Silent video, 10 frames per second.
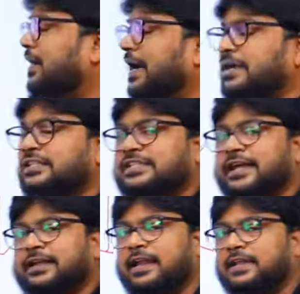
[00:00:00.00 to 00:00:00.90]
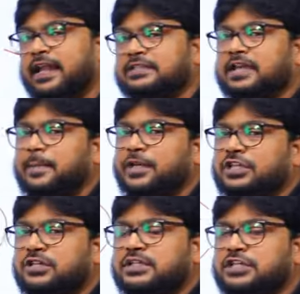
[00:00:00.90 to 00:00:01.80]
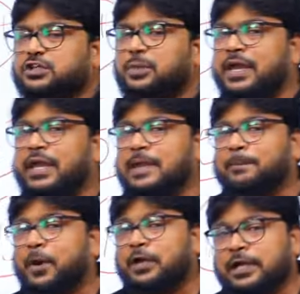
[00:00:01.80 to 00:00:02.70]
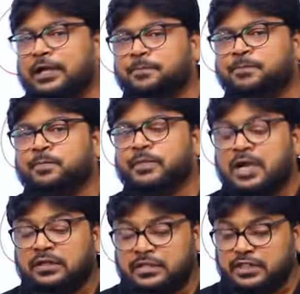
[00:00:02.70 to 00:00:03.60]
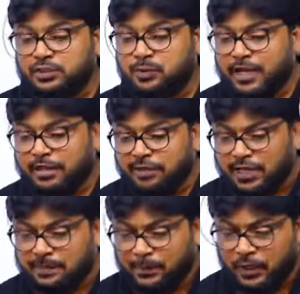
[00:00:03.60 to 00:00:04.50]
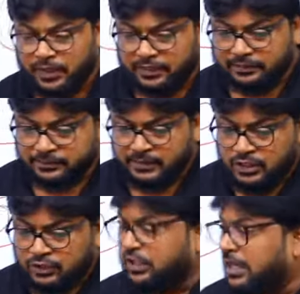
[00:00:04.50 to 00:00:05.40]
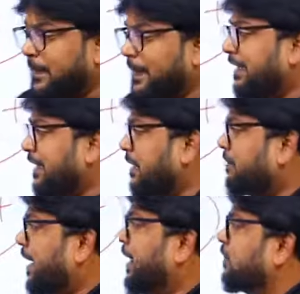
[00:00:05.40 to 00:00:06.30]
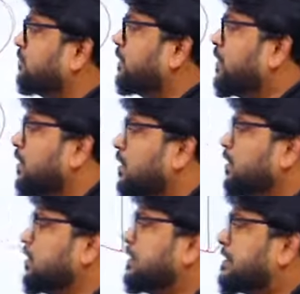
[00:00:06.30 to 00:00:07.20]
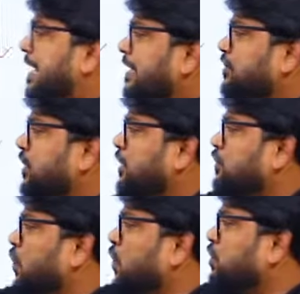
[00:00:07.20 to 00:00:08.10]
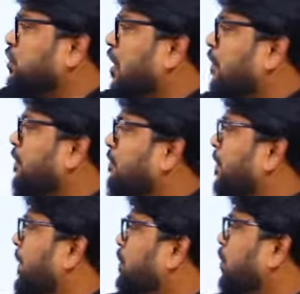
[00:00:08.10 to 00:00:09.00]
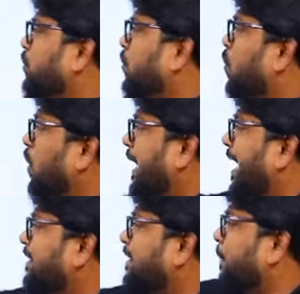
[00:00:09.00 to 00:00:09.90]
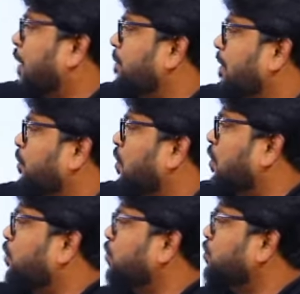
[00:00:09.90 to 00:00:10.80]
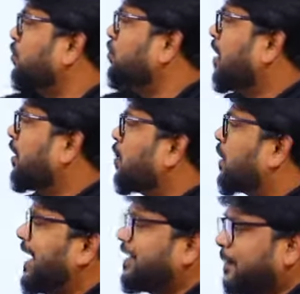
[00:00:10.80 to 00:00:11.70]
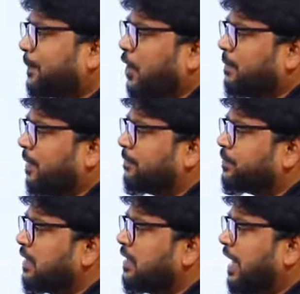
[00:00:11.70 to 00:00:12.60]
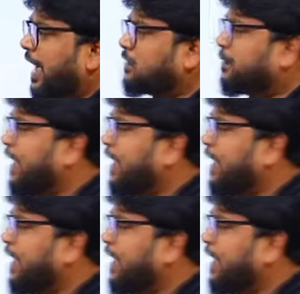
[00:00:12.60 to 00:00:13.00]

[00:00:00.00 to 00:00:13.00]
and set level examination. This is very important. This is very important. So keeping that in mind, searching sources of information to locate the problem. No, you should not locate the problem. As well